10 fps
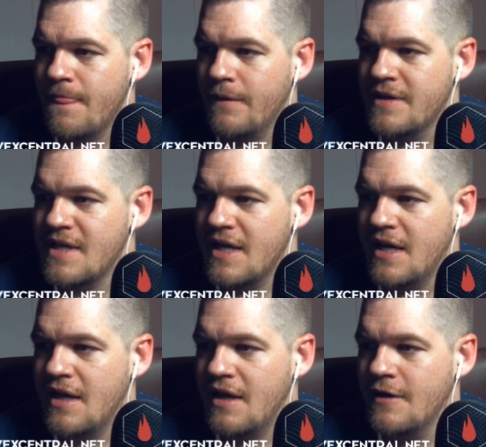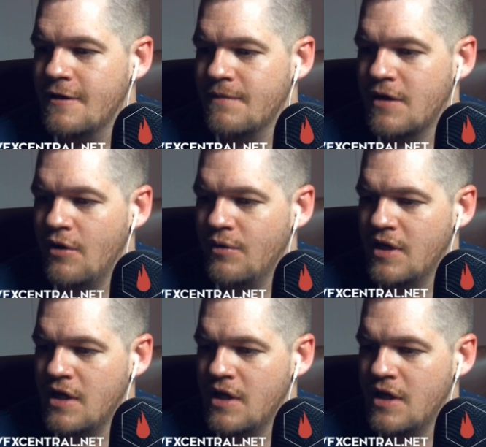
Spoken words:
Let's go in